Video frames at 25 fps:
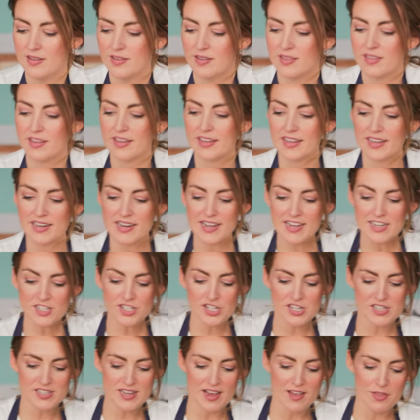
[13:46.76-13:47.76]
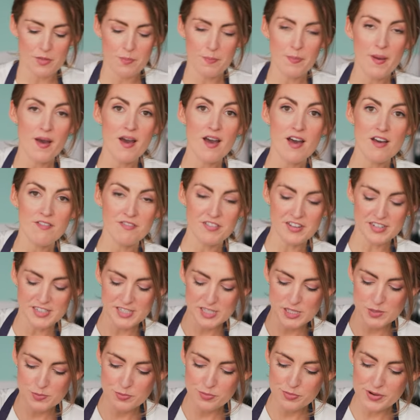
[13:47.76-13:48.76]
The ganache is at the perfect
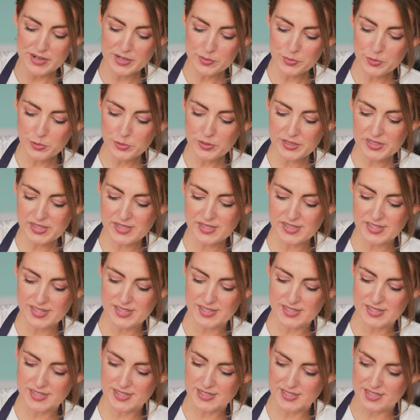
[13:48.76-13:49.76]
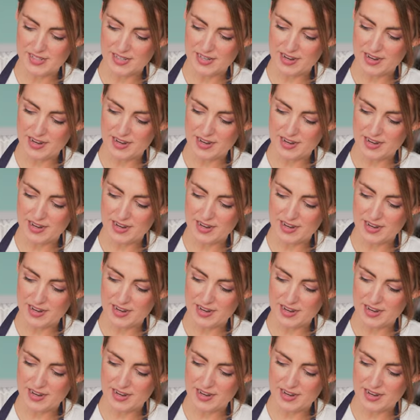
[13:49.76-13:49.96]
spreadable consistency